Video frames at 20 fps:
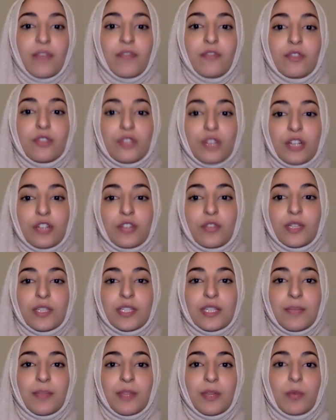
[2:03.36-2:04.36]
if you start doing
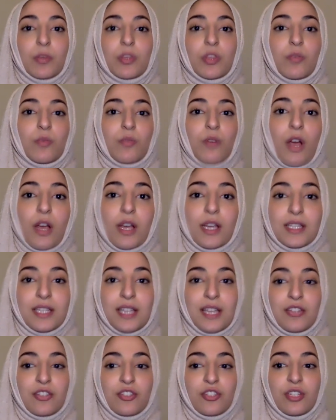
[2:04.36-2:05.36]
something with the wrong
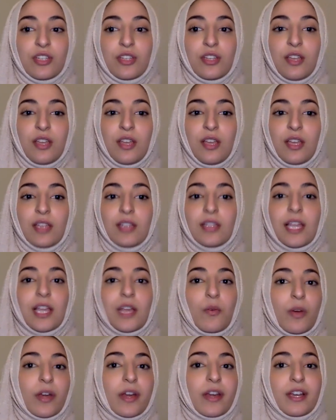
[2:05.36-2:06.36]
intention,
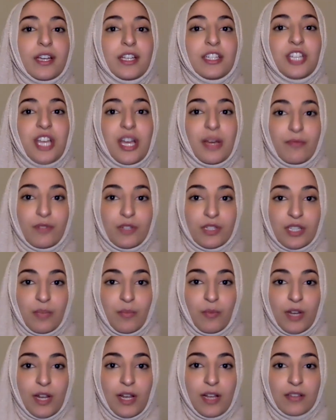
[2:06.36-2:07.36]
like wearing hijab for
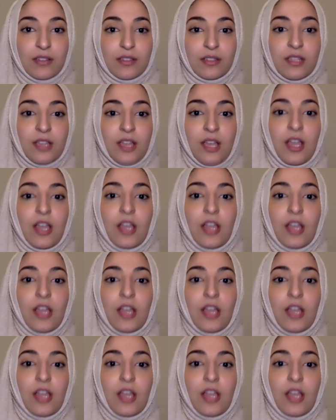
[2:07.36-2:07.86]
someone else,